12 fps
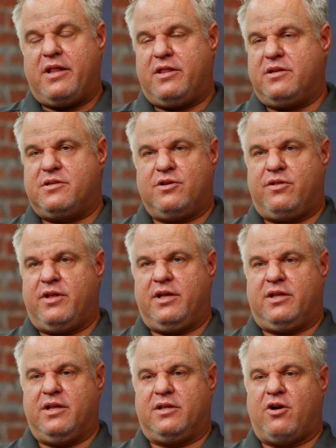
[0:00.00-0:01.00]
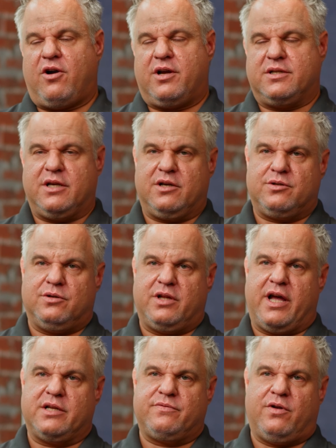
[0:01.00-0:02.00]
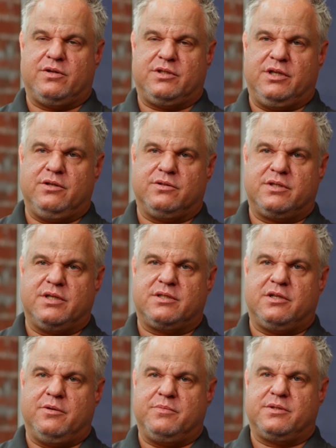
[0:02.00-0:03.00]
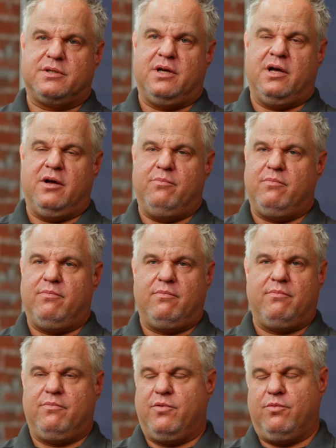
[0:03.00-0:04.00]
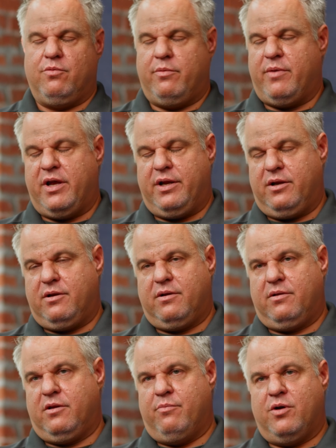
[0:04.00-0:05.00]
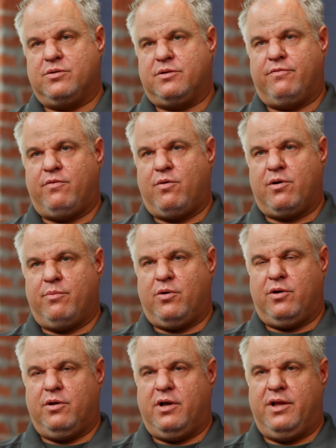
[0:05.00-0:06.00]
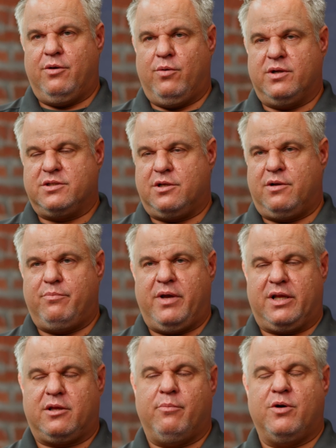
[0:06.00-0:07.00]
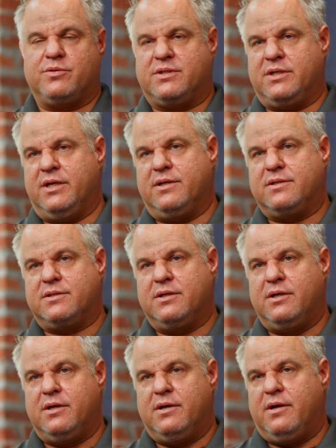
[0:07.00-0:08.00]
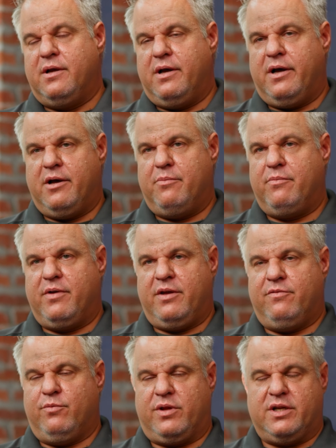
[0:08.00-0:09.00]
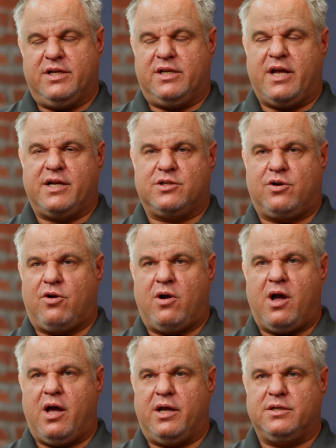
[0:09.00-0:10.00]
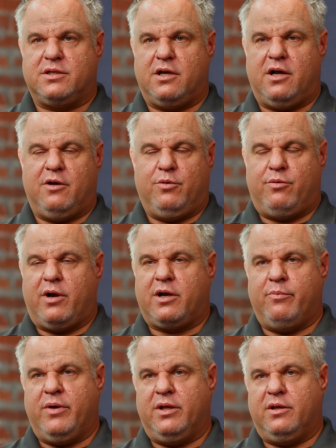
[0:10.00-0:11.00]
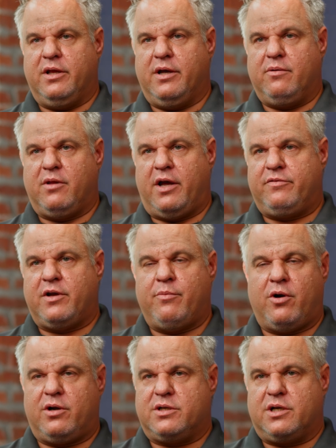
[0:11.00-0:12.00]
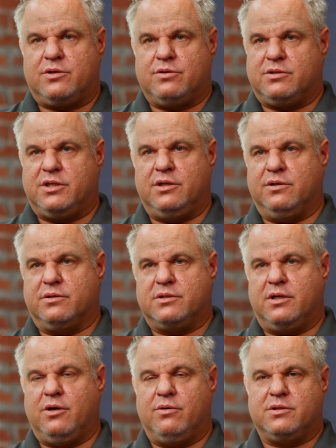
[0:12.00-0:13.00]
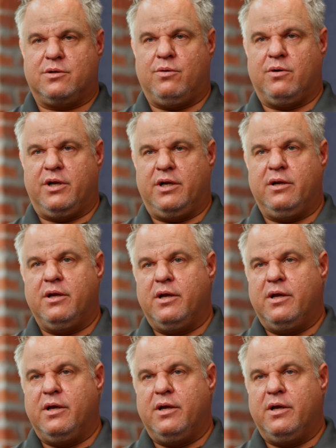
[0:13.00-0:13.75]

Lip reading: still think that the asphalt shingle systems remain the most affordable and the ones that make the most sense. Even with a detached garage, I would recommend the lifetime architectural shingles that Owens Corning